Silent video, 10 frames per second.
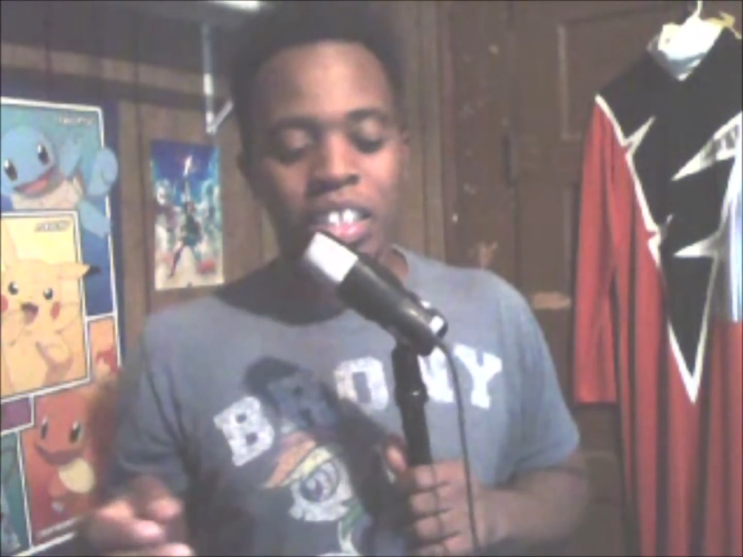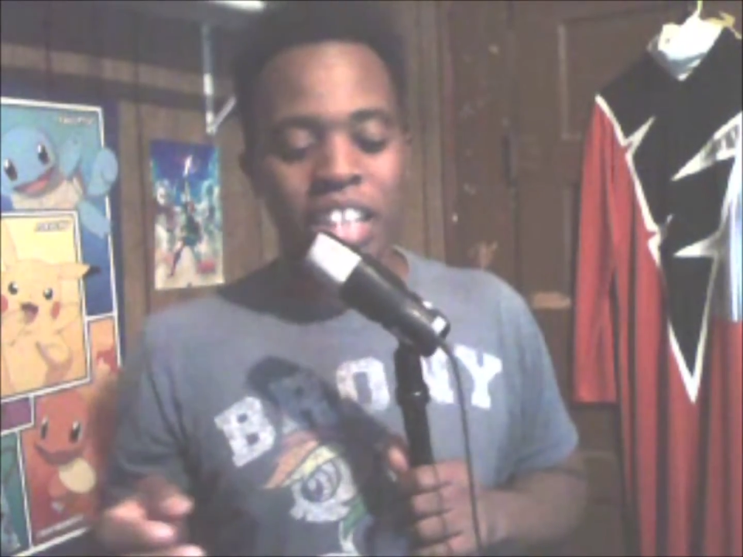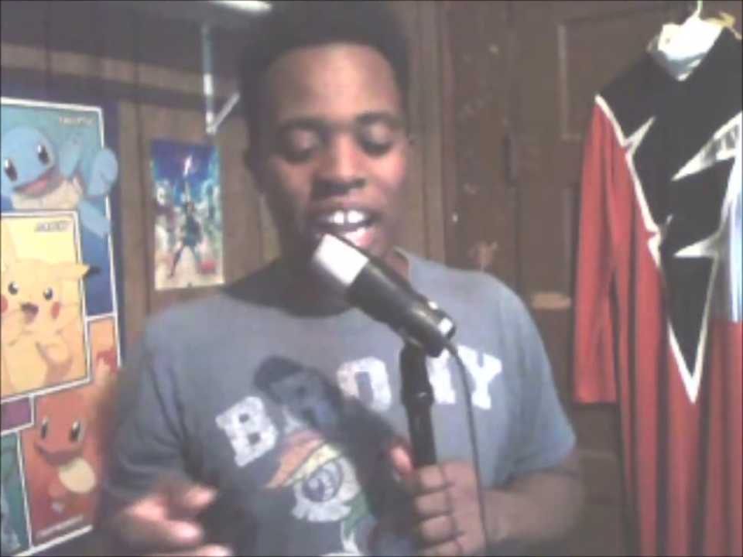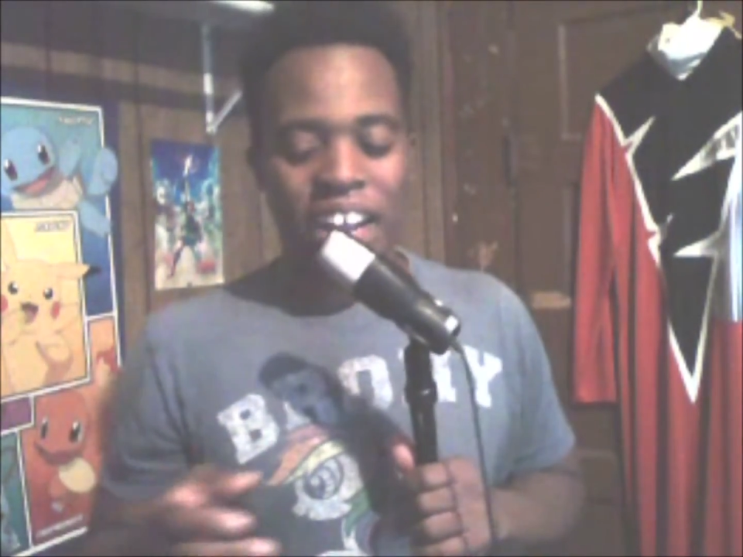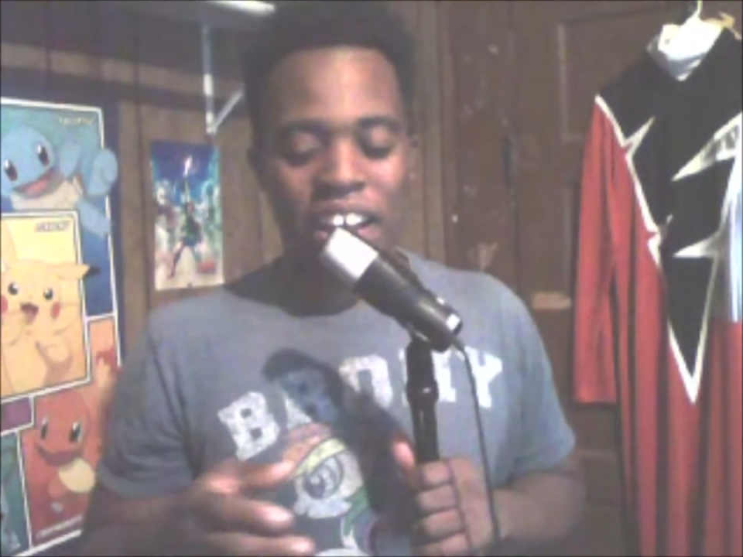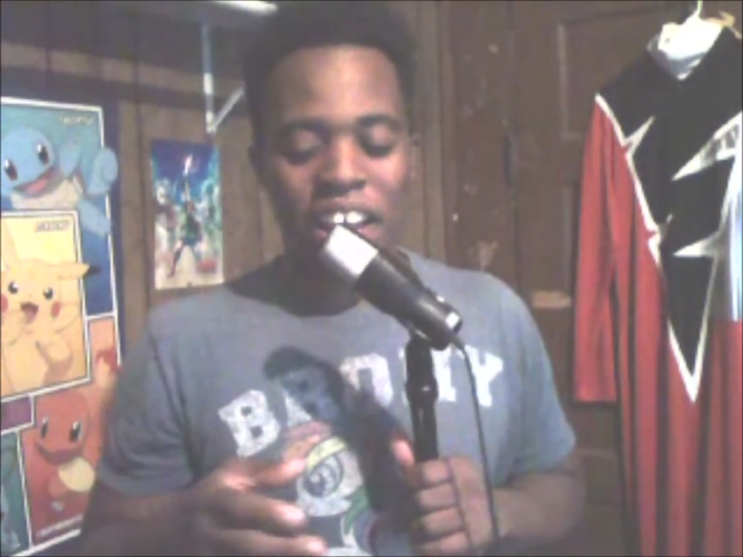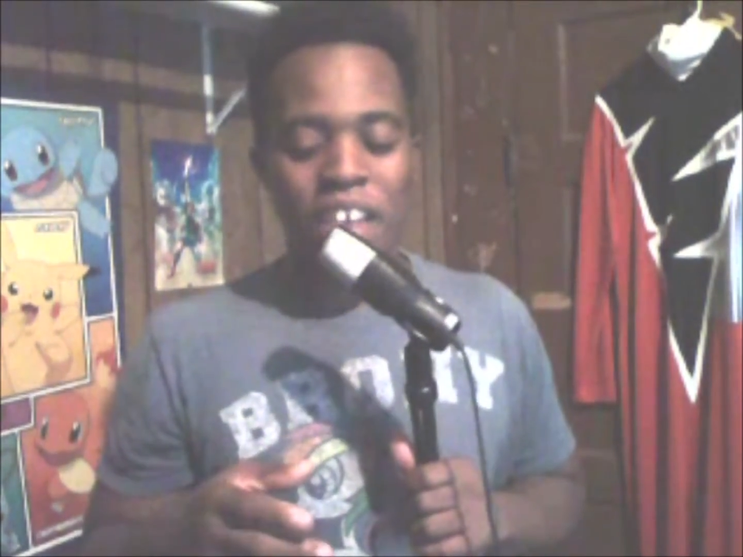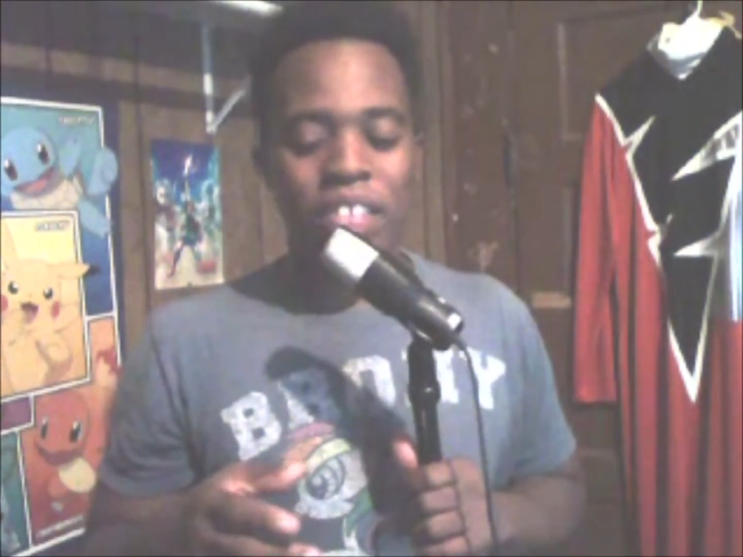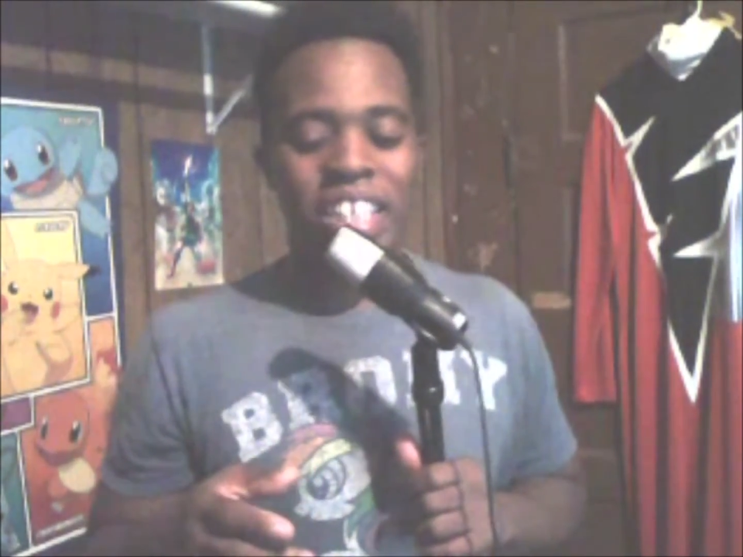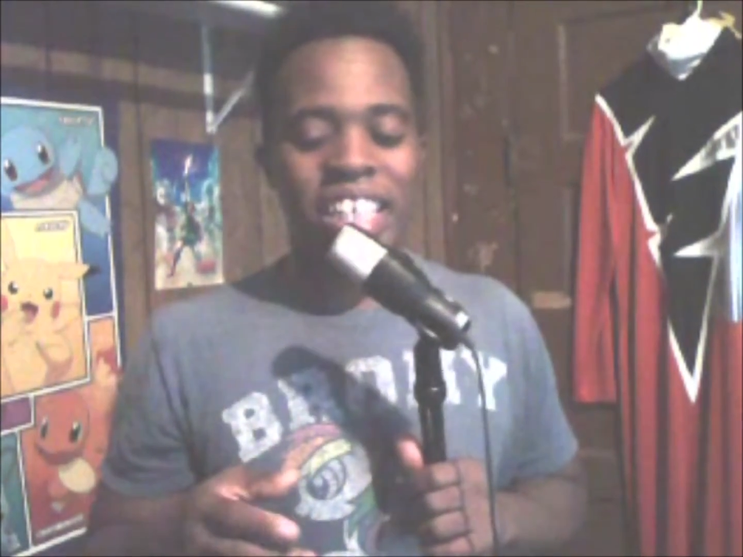
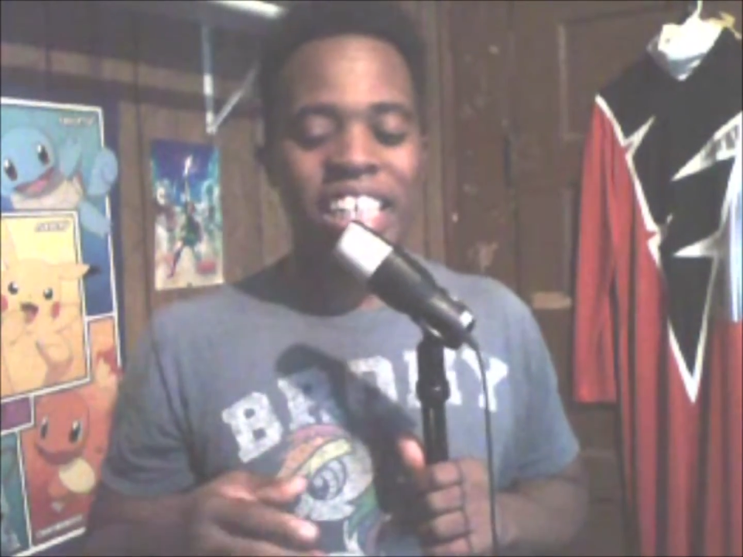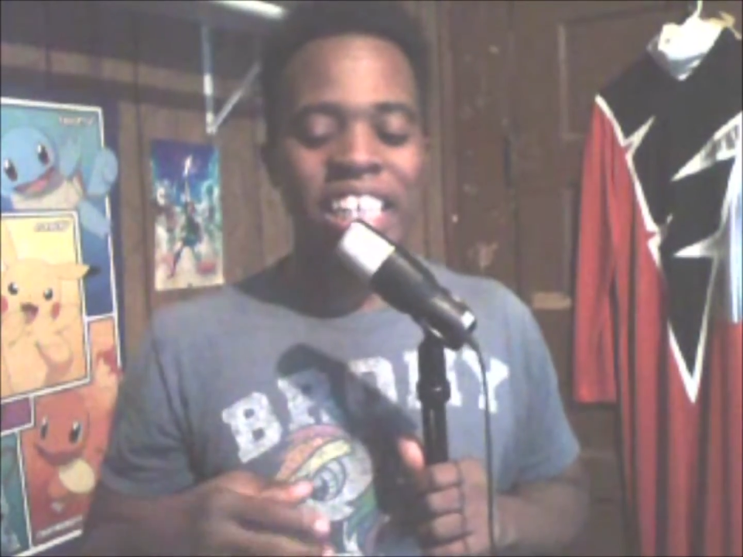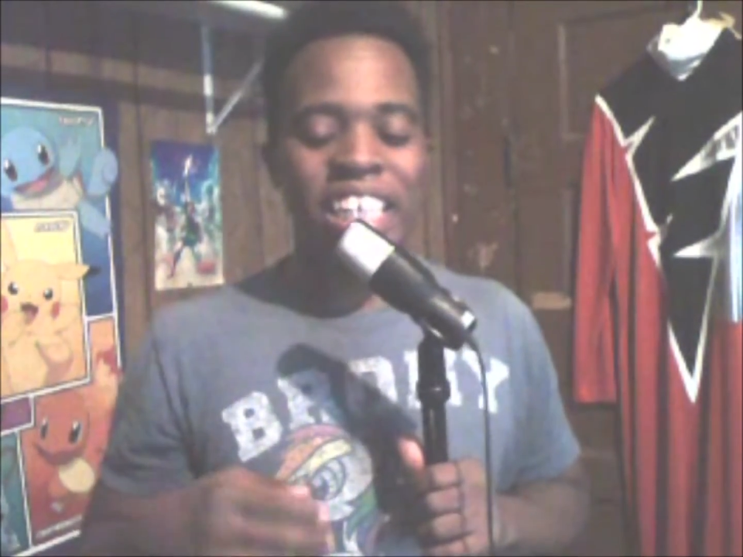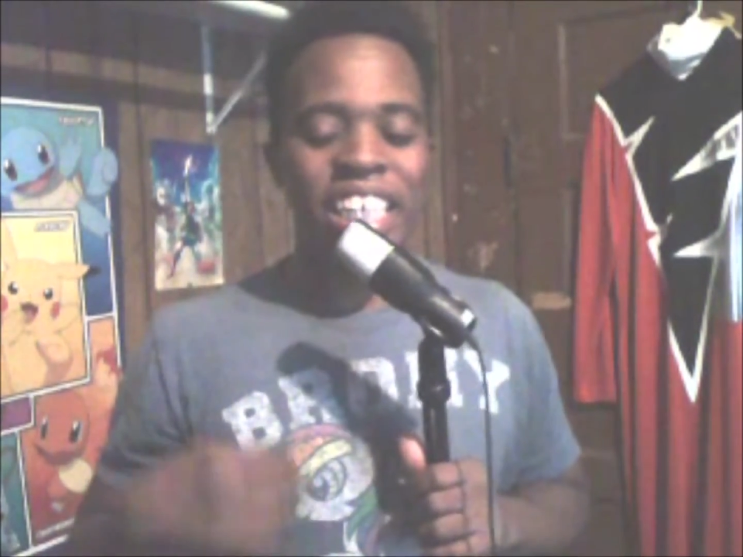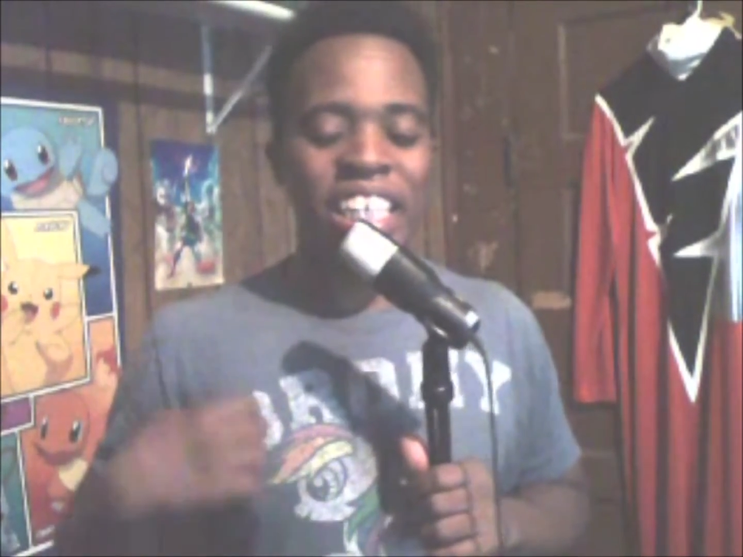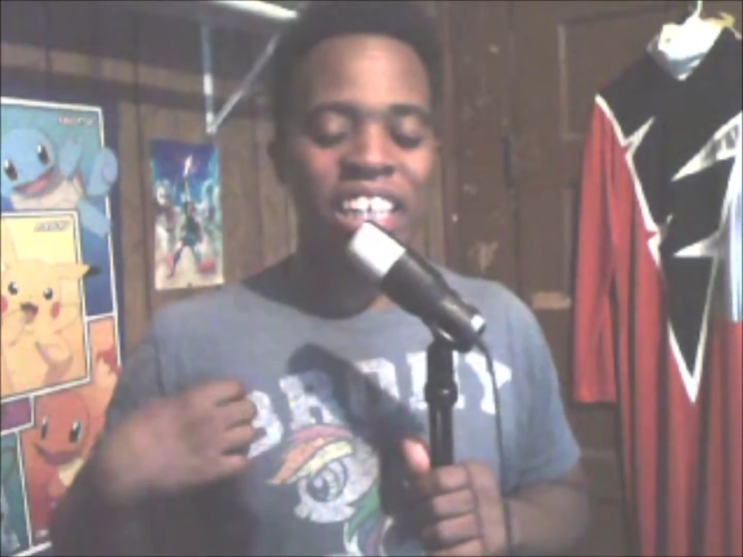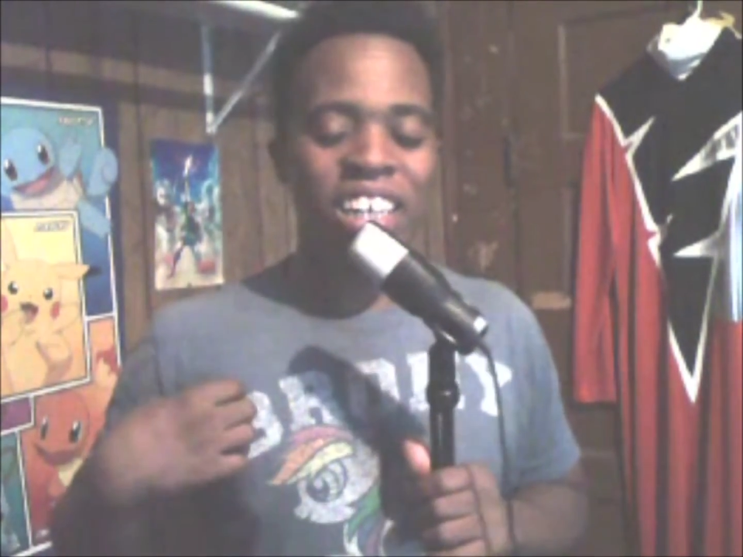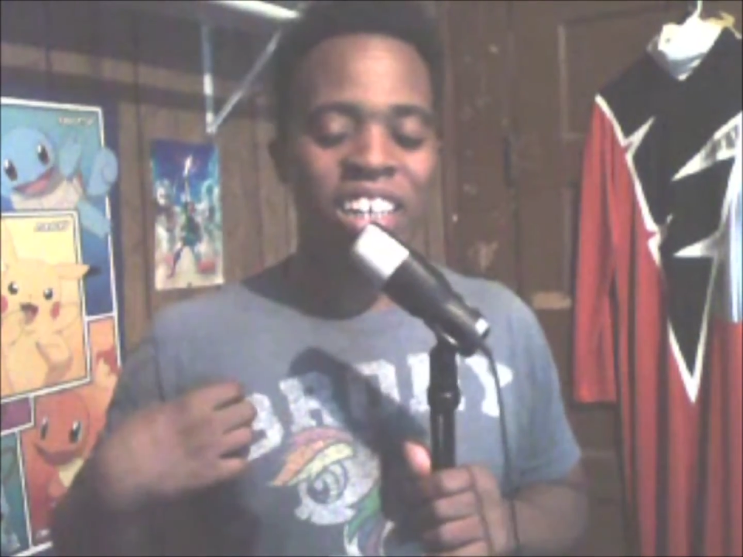heavily